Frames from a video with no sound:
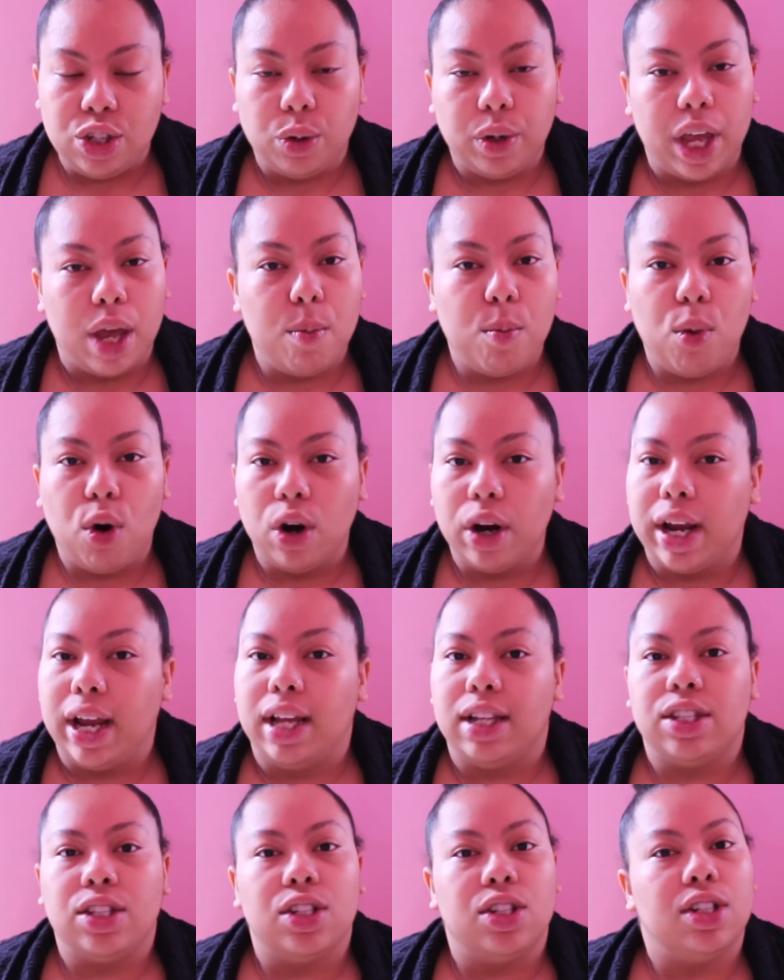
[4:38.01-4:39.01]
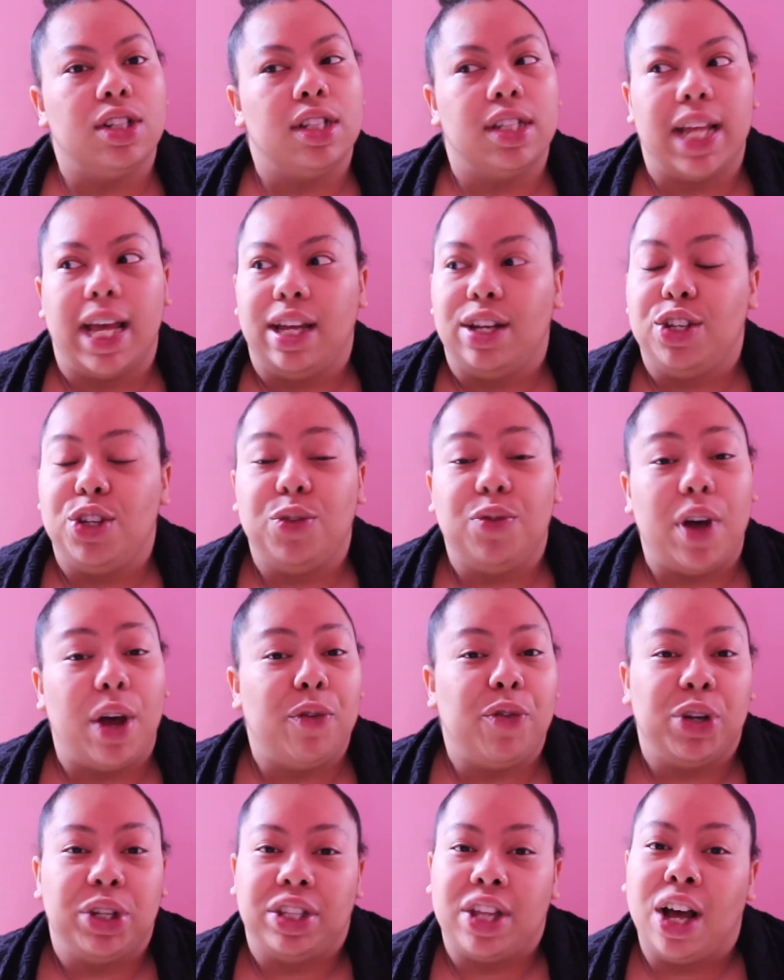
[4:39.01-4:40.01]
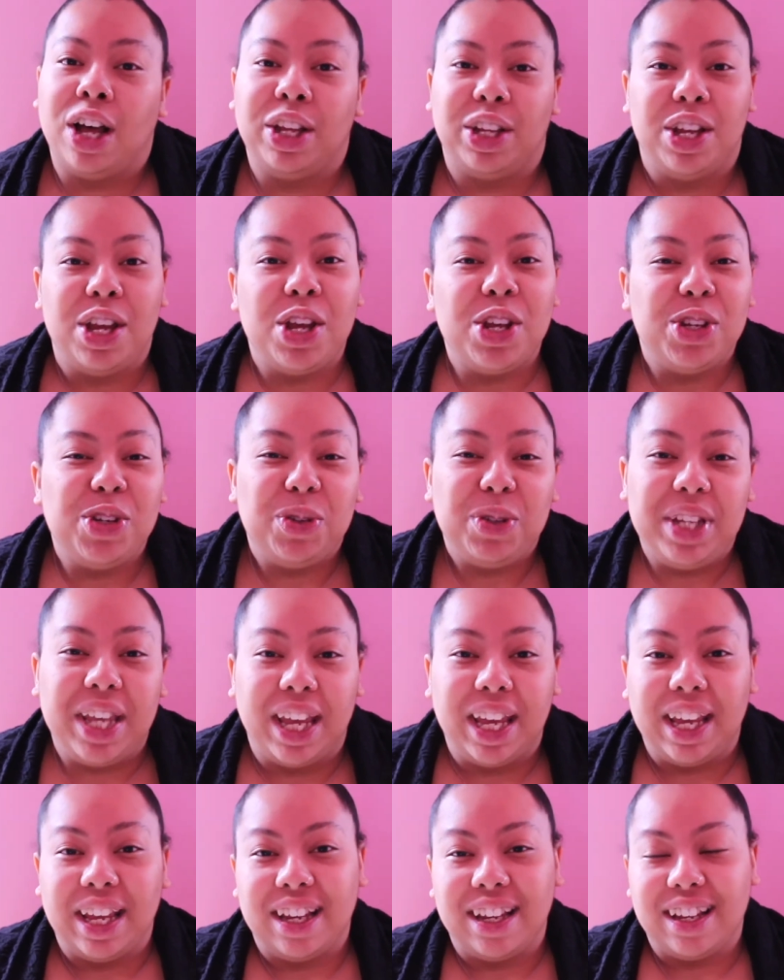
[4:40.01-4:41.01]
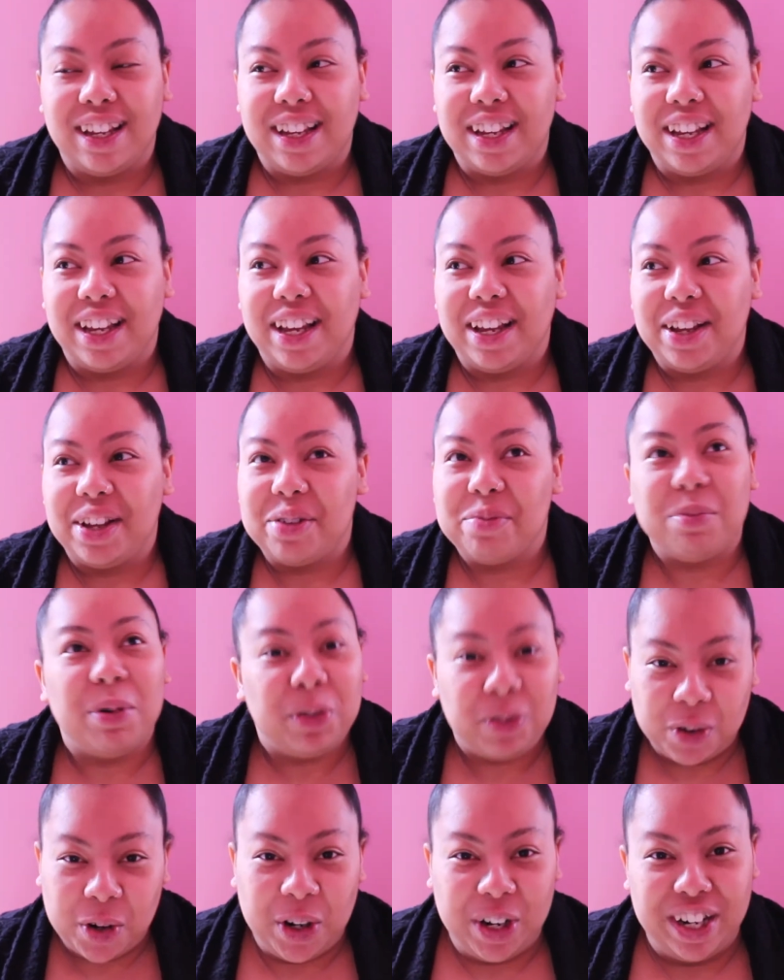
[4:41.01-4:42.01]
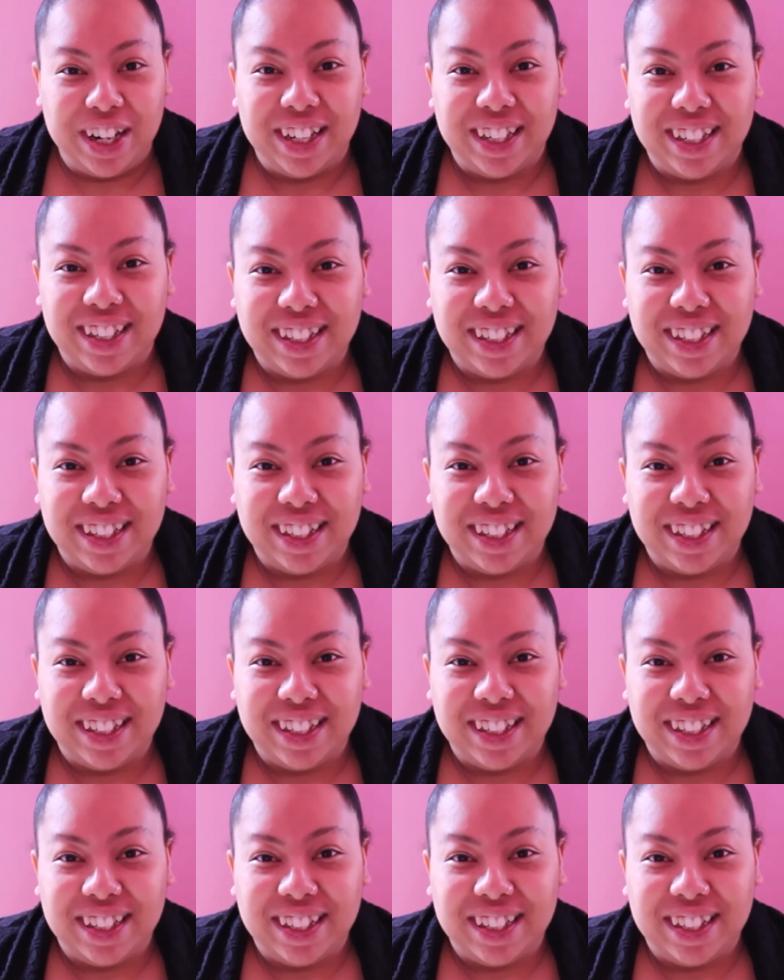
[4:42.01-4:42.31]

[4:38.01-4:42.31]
you'll get more answers than you've ever thought you'd get before.